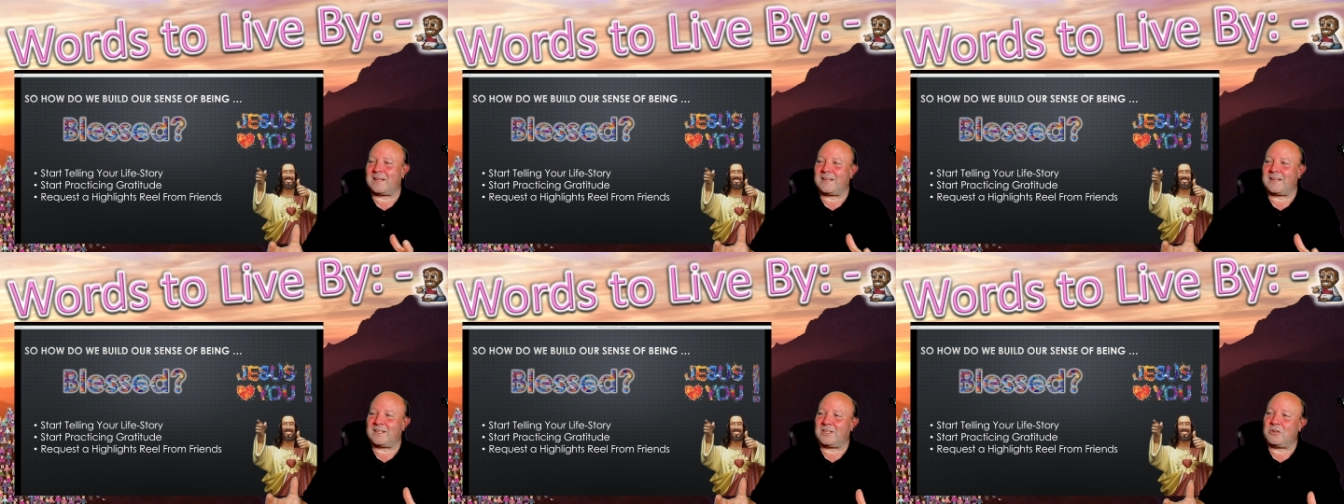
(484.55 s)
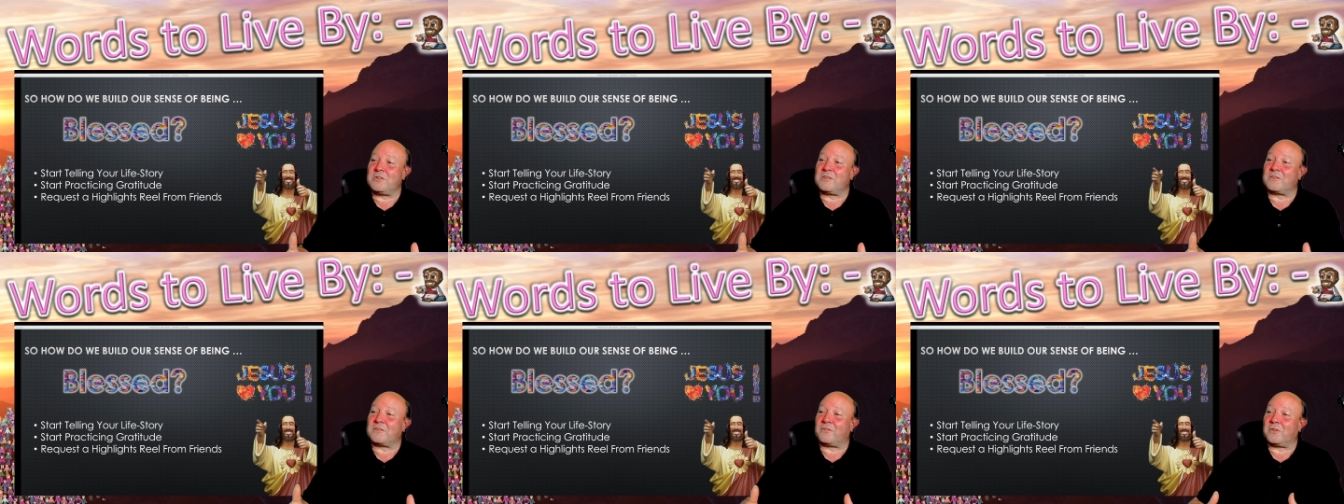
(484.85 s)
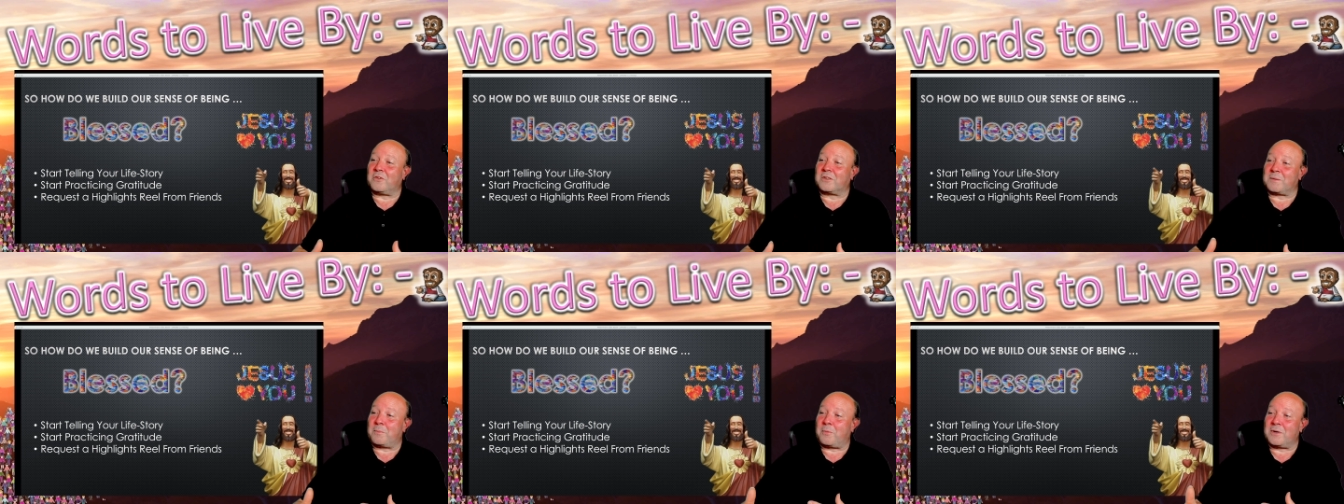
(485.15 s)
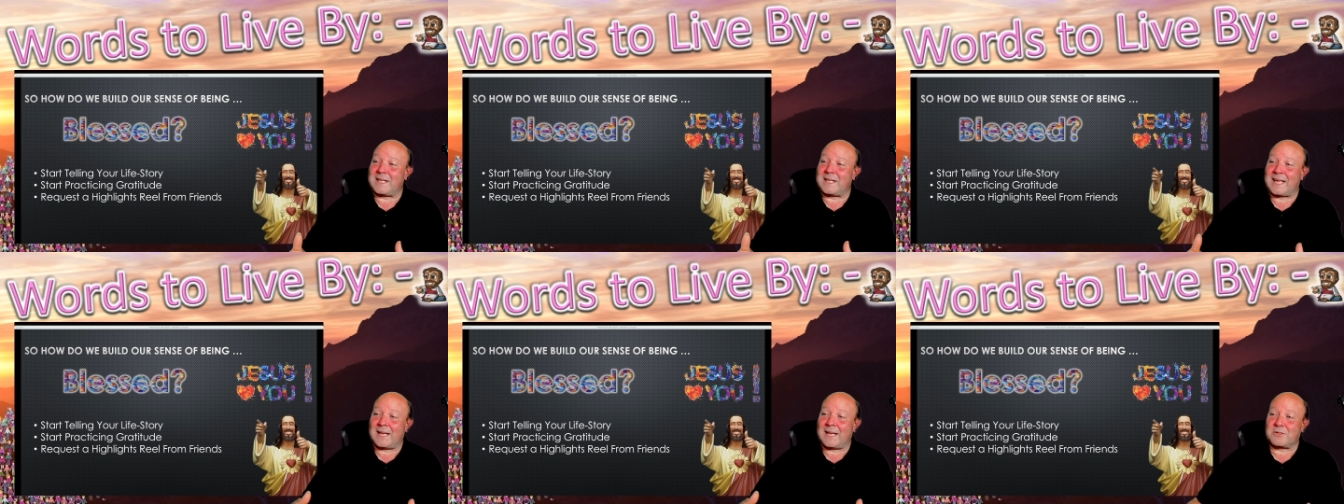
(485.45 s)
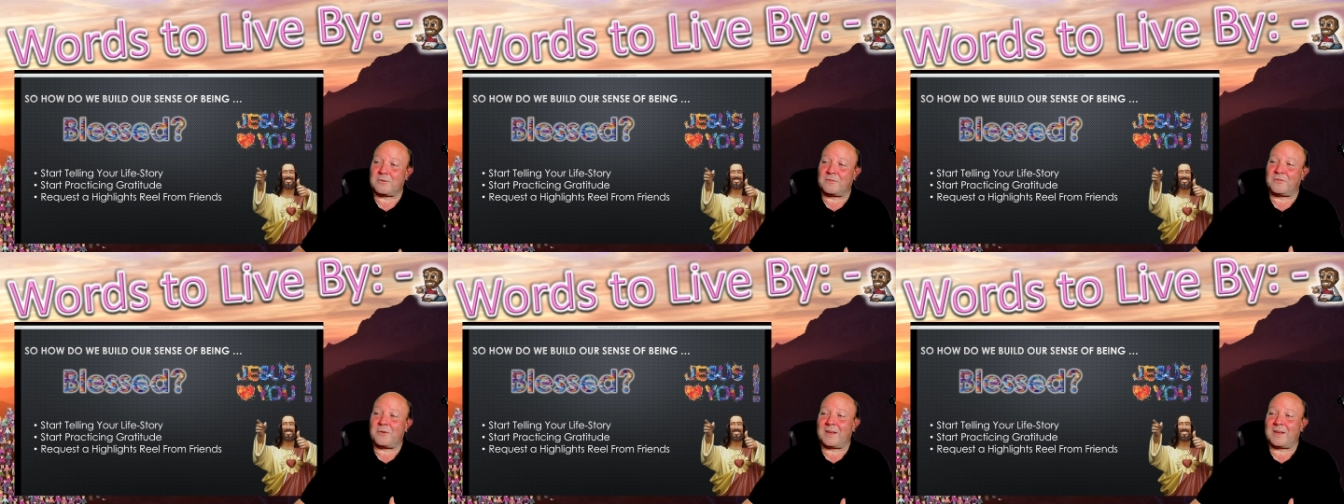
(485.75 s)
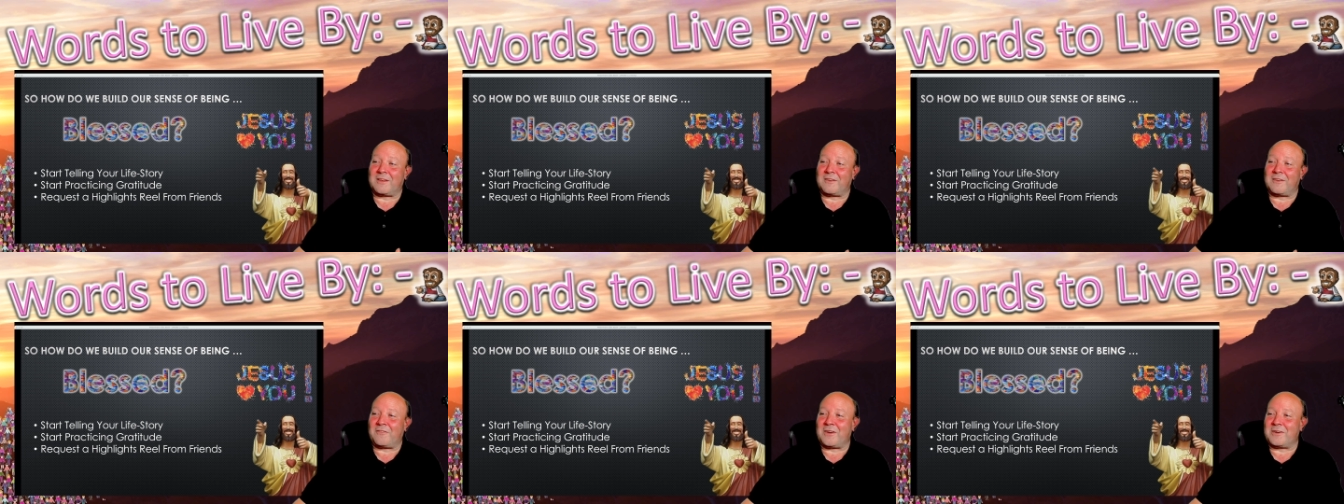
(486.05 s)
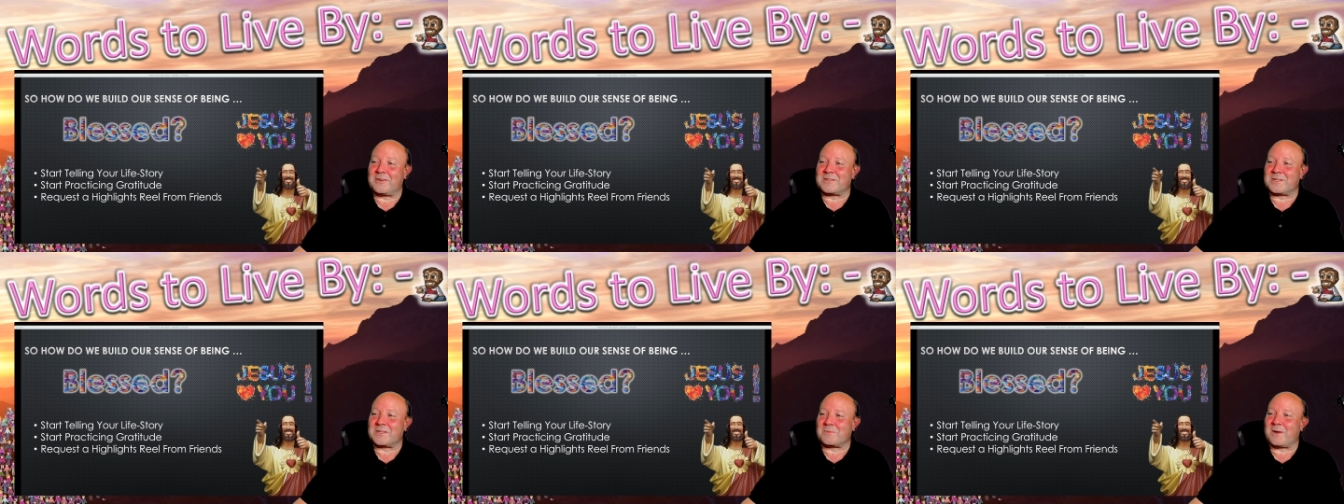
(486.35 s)
useful to point out to a few other
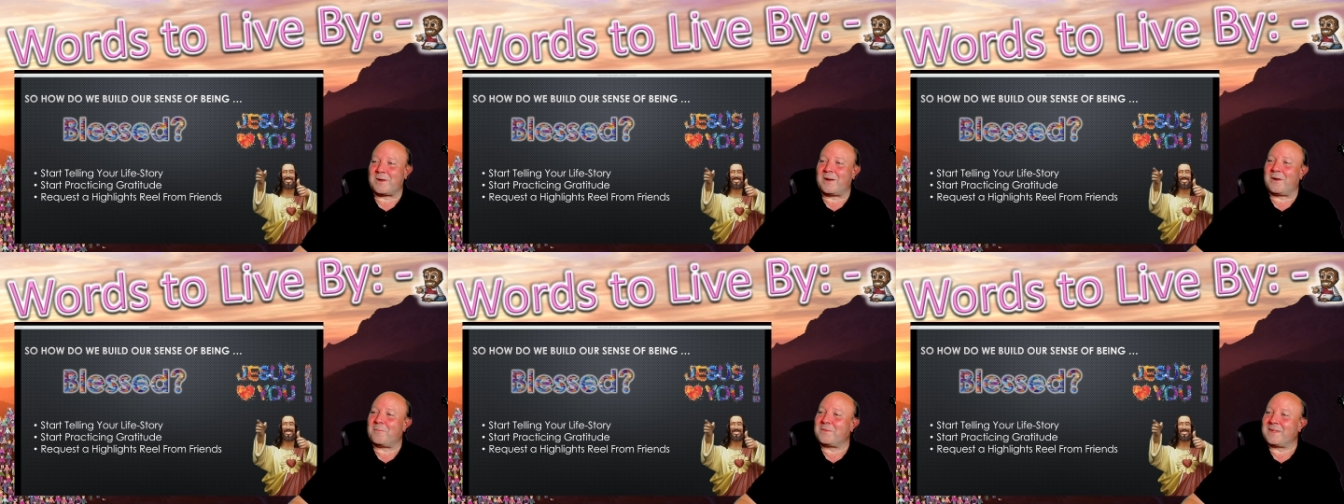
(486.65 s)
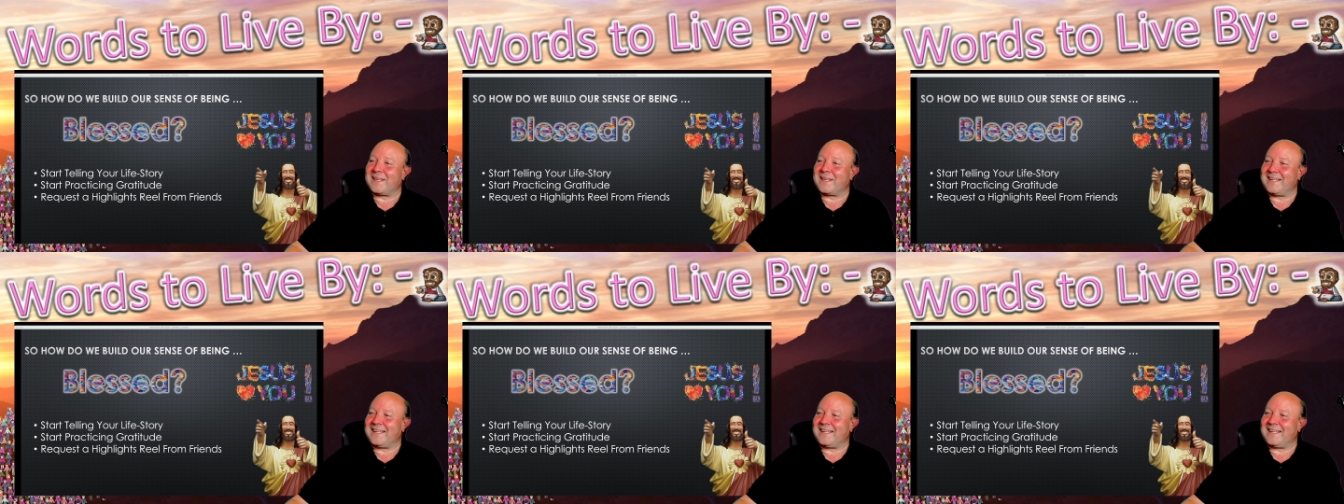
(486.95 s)
folks as well.